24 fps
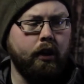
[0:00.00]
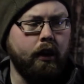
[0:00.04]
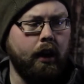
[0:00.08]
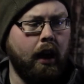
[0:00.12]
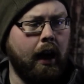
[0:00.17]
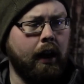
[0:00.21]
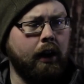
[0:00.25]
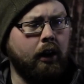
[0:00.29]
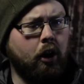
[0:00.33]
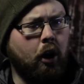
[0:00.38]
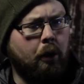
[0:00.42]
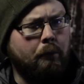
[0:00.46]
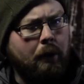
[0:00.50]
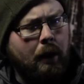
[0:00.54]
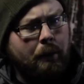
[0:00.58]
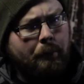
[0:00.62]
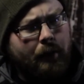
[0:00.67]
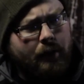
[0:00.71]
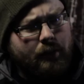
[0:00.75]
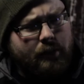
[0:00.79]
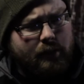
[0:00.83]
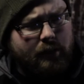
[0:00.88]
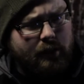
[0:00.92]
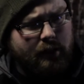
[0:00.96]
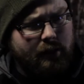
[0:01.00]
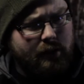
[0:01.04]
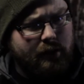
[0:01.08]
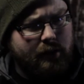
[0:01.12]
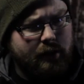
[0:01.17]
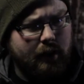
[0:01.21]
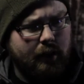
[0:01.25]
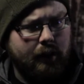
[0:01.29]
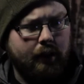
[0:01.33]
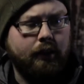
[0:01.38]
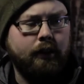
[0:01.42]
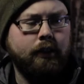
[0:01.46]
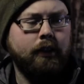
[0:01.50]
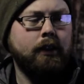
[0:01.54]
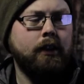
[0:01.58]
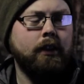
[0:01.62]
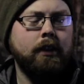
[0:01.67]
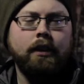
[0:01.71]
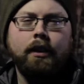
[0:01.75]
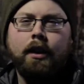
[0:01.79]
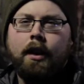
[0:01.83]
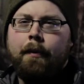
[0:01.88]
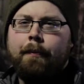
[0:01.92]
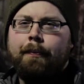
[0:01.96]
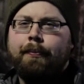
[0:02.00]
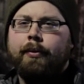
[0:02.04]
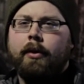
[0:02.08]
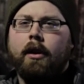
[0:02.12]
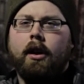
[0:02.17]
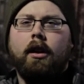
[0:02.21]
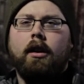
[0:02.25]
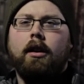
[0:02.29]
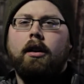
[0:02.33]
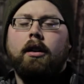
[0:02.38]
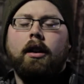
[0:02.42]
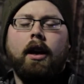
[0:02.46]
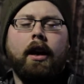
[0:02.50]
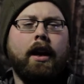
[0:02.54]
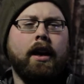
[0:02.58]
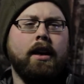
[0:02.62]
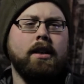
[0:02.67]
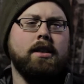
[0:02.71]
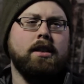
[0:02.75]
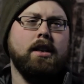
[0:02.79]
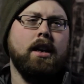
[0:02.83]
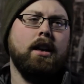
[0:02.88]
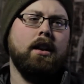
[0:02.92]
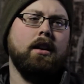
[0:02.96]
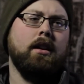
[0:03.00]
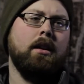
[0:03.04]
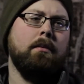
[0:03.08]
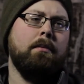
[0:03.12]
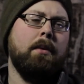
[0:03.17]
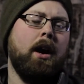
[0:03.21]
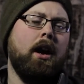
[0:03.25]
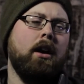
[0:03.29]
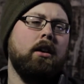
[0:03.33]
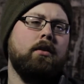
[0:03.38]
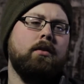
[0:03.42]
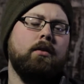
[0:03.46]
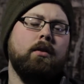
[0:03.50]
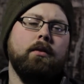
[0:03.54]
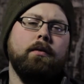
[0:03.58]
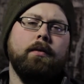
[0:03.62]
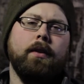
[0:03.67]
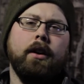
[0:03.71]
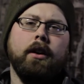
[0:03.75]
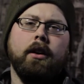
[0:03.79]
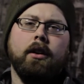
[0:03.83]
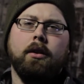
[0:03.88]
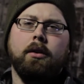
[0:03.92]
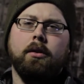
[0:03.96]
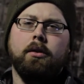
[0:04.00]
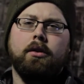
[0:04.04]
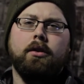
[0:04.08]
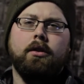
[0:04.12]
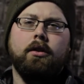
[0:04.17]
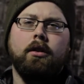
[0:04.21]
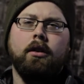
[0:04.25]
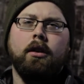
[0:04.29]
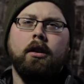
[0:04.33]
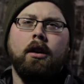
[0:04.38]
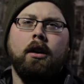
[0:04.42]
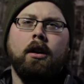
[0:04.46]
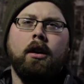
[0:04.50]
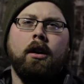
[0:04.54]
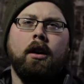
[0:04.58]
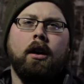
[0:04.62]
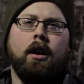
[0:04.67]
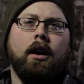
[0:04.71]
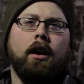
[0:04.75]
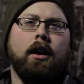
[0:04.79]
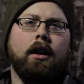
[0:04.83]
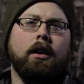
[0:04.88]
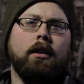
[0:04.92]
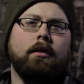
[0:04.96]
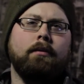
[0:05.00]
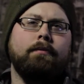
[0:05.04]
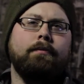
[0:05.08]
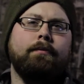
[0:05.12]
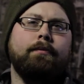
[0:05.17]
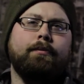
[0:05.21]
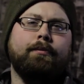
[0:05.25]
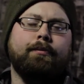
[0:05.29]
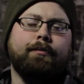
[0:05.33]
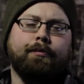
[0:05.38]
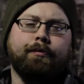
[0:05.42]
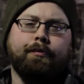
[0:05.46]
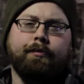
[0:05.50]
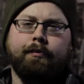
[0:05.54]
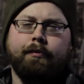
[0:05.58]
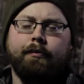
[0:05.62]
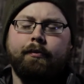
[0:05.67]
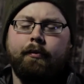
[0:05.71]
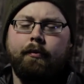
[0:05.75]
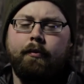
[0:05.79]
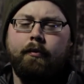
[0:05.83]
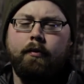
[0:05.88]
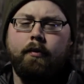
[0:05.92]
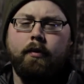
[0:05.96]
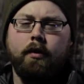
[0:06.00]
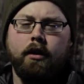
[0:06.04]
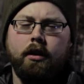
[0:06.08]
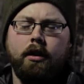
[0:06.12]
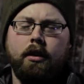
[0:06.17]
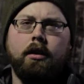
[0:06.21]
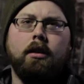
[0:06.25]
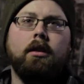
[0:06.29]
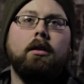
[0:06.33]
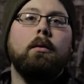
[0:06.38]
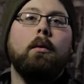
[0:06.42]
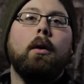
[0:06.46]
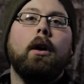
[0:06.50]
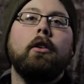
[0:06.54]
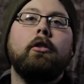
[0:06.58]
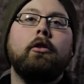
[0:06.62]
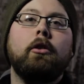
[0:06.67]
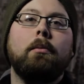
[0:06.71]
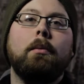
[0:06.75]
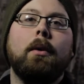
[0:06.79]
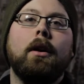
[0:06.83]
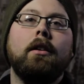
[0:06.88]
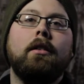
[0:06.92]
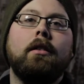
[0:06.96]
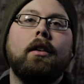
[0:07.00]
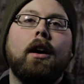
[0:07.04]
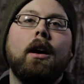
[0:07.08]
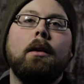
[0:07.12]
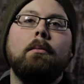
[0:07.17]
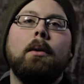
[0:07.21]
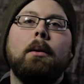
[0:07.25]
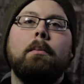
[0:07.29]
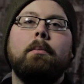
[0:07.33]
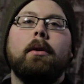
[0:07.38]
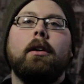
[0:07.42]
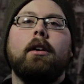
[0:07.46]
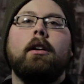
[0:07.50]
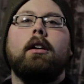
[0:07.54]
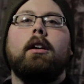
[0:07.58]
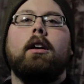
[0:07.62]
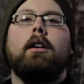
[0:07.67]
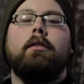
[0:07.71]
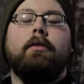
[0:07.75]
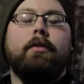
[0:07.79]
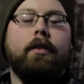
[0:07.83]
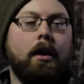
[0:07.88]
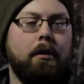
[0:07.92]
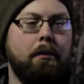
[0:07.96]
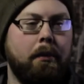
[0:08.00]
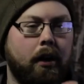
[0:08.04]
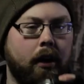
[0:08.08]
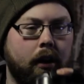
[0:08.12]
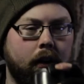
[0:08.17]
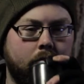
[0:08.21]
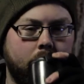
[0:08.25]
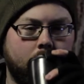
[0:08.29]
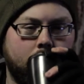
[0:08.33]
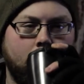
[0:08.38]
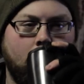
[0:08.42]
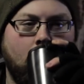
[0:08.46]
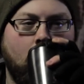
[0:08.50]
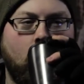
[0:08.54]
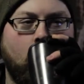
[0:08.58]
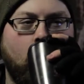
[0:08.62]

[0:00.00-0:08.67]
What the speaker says: I don't know, maybe it's since, like I said in the past few videos, watching my time up there, I got 5 minutes.